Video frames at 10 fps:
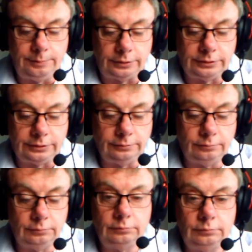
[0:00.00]
inputs.
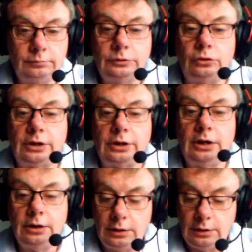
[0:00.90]

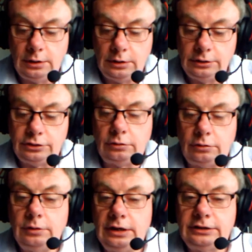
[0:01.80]
Okay,
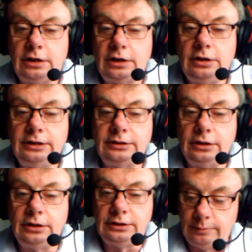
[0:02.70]
so let's start
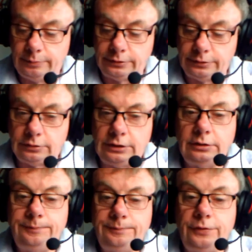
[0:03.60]
listing out the inputs.
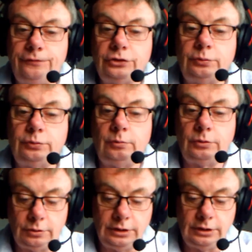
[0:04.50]
Right, the first one
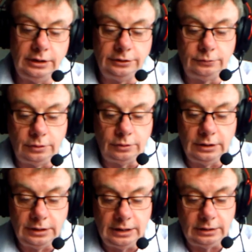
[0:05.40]
we're going to need is we're
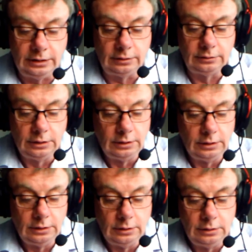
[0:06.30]
going to need a hidden
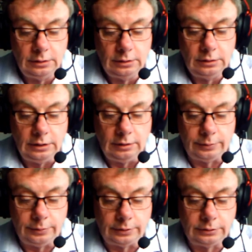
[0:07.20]

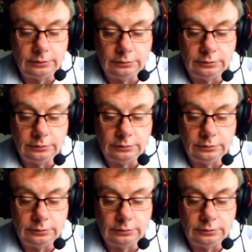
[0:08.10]
input